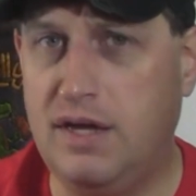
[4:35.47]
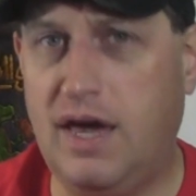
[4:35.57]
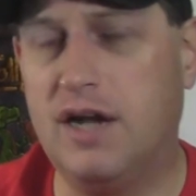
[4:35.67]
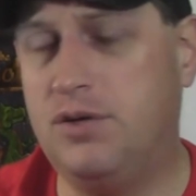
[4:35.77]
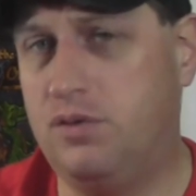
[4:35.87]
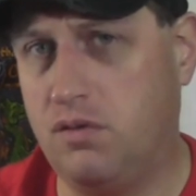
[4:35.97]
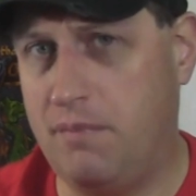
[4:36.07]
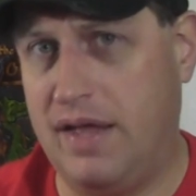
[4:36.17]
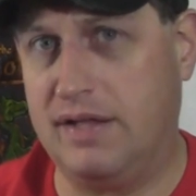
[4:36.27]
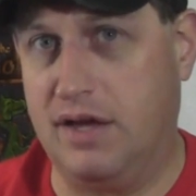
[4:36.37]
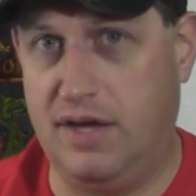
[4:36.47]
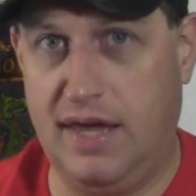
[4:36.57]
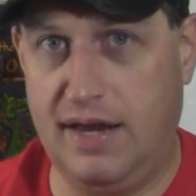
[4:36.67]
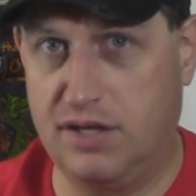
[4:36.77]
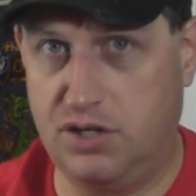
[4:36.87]
You gotta do it through the mail now. You
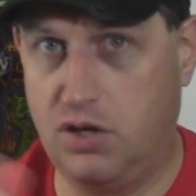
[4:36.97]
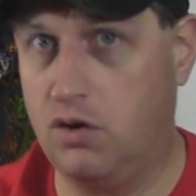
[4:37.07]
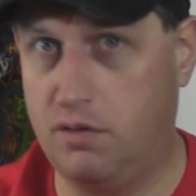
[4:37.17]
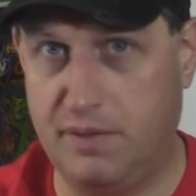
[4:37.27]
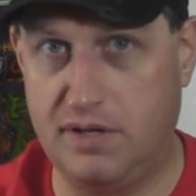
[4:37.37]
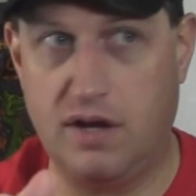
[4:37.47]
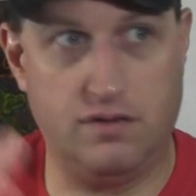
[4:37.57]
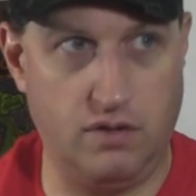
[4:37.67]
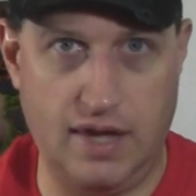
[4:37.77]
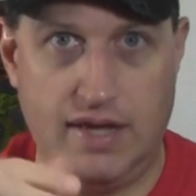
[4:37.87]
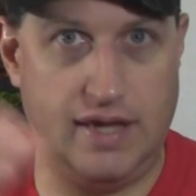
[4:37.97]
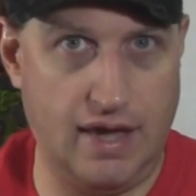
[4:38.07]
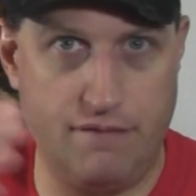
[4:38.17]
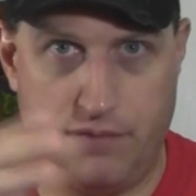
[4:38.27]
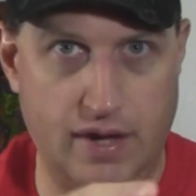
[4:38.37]
can't actually go to McDonald's and
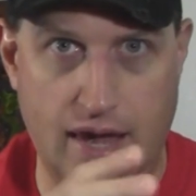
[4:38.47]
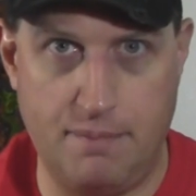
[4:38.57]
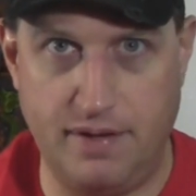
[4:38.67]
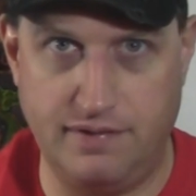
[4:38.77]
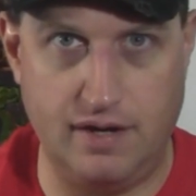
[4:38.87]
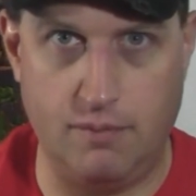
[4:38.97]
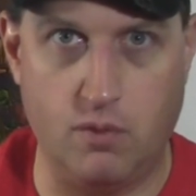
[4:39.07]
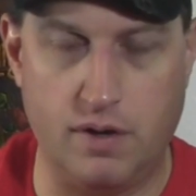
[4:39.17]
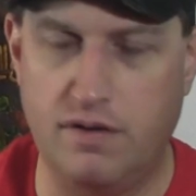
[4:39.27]
get free game pieces anymore.